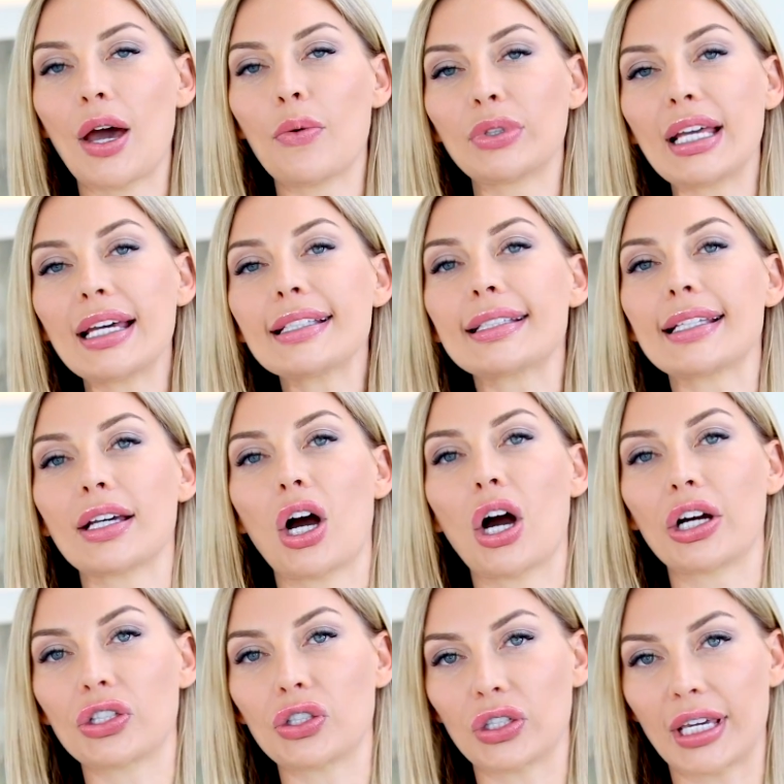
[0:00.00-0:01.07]
And when I say
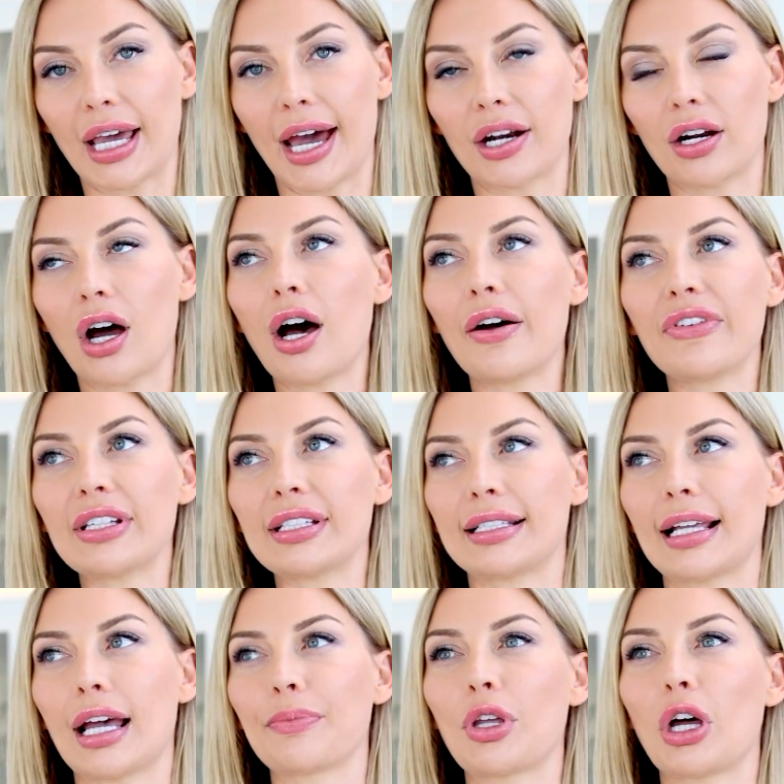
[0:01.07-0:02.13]
hard to get,
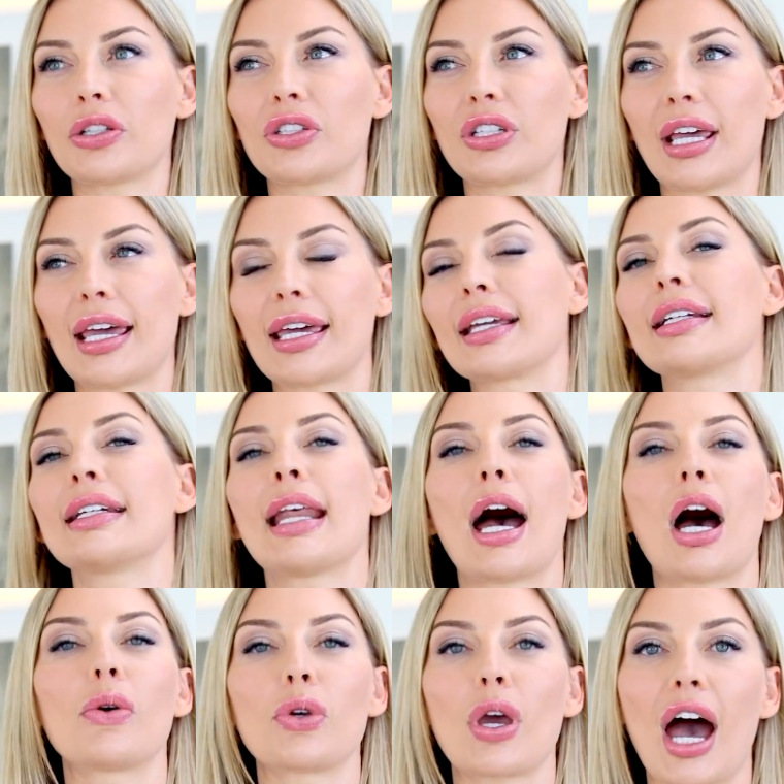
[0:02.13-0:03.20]
obviously I'm not saying
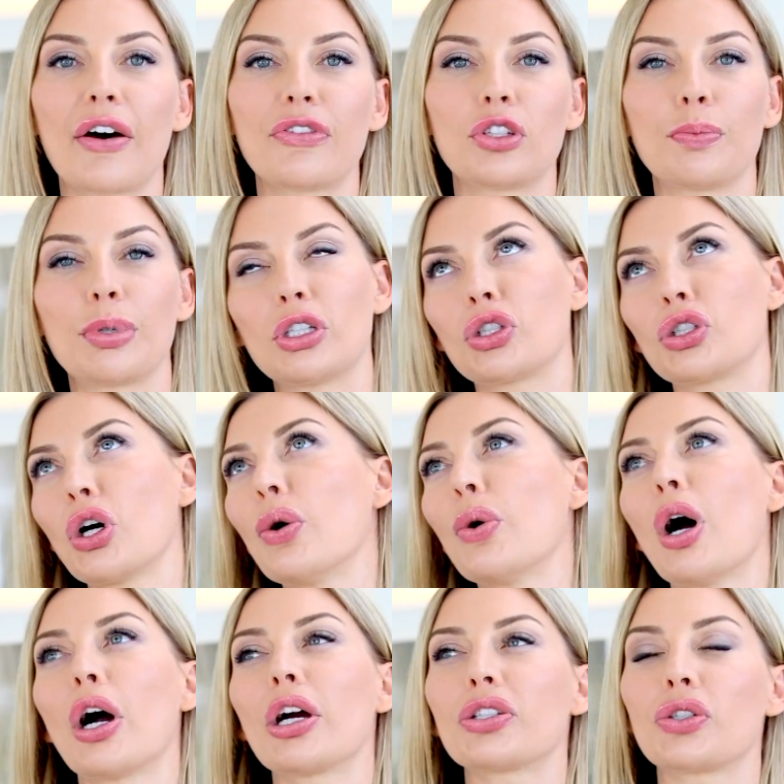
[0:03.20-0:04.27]
now you have to be
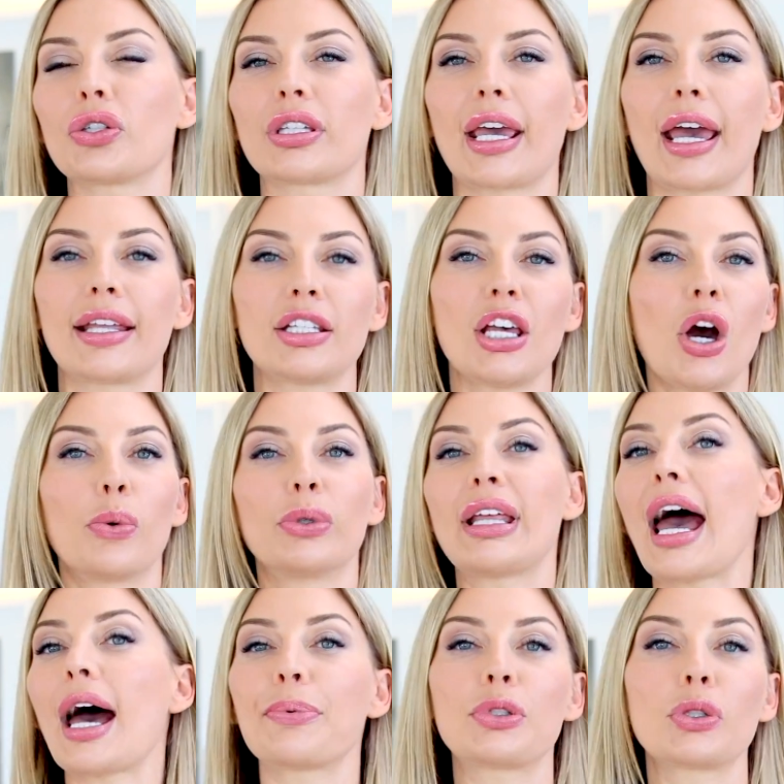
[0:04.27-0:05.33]
so hard to get with
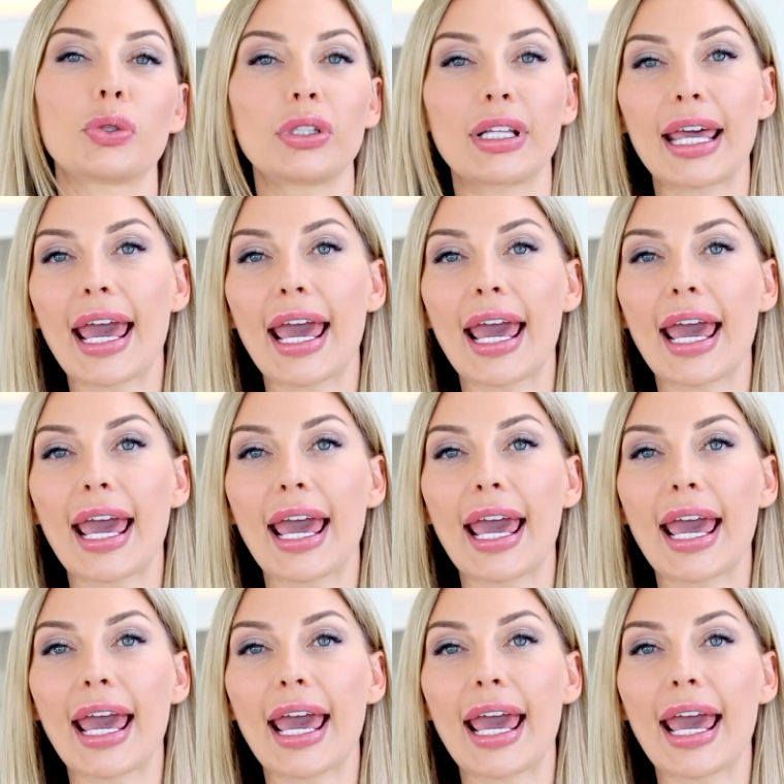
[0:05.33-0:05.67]
absolutely